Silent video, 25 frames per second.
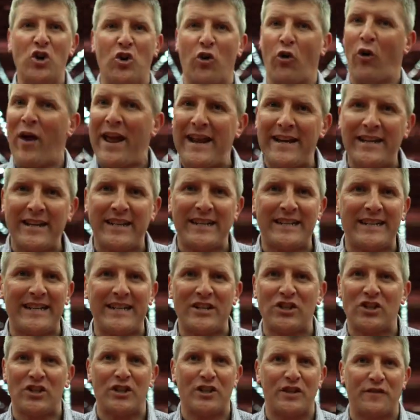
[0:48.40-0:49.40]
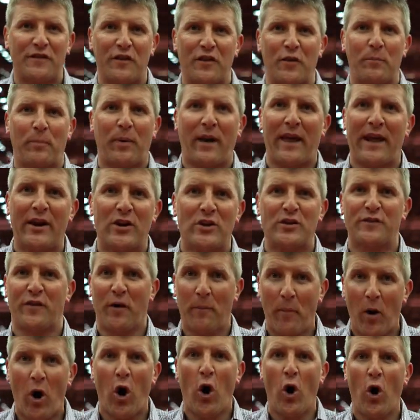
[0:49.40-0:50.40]
great conditions for the players
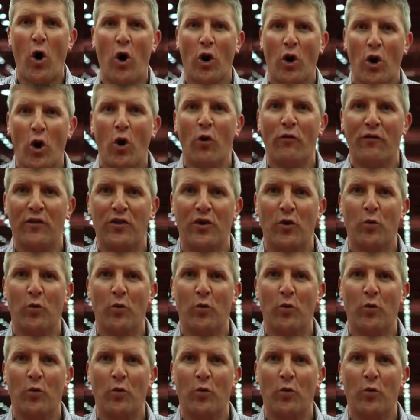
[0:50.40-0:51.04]
from all over